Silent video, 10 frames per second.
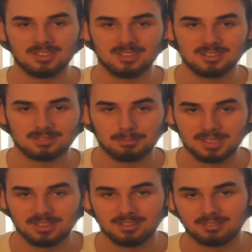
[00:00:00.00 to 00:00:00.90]

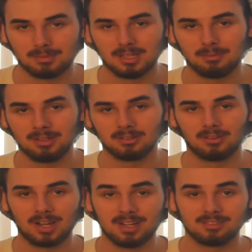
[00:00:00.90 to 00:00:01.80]
C's, B's, maybe,
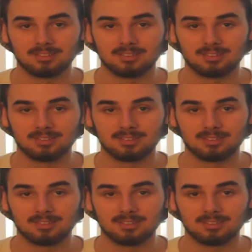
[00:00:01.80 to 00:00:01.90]
you know,